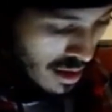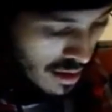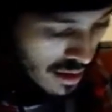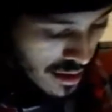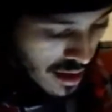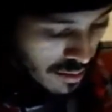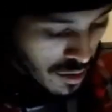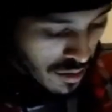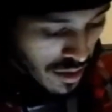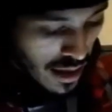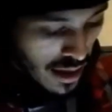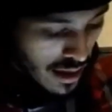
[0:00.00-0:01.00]
This comes
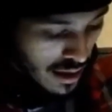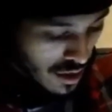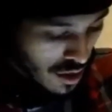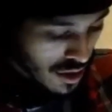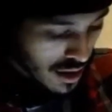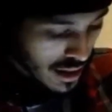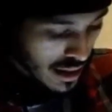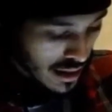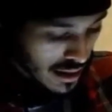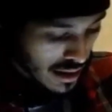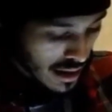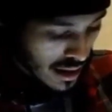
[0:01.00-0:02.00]
usually
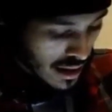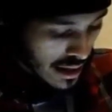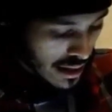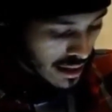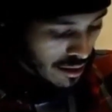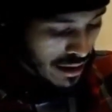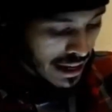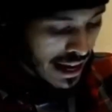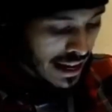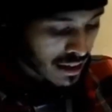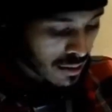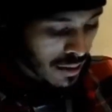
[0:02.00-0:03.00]
is like the
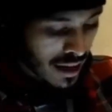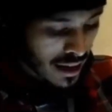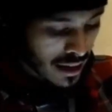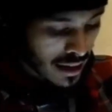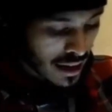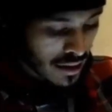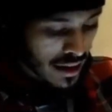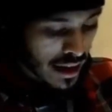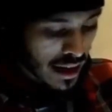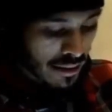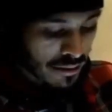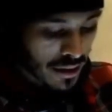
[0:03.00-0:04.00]
relaxed mind that you
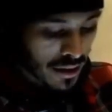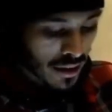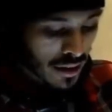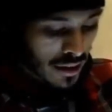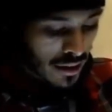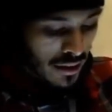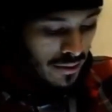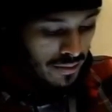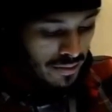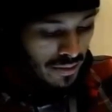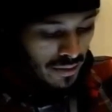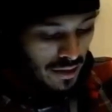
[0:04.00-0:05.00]
get after
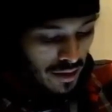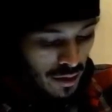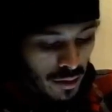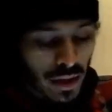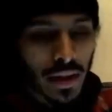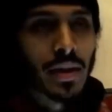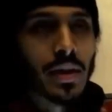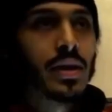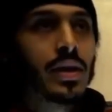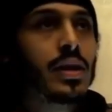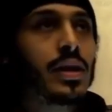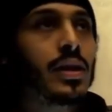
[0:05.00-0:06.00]
you were in
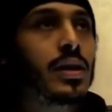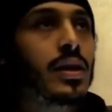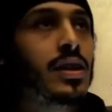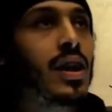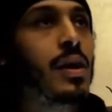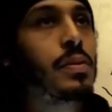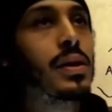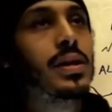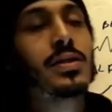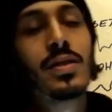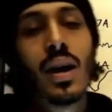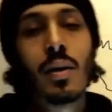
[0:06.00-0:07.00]
a
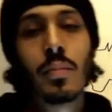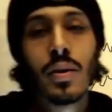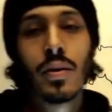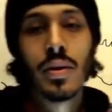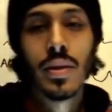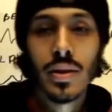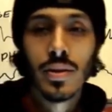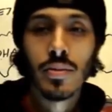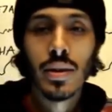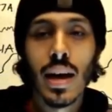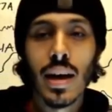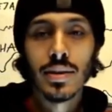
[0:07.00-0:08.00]
complex thought mode and then you
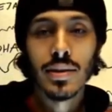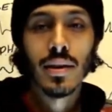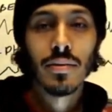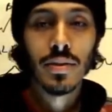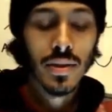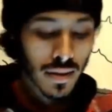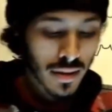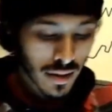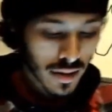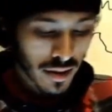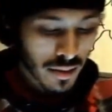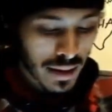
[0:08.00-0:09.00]
relax after. You
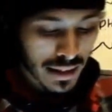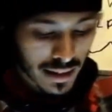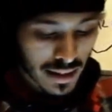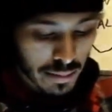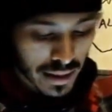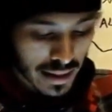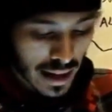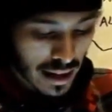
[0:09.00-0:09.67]
know, you might slip into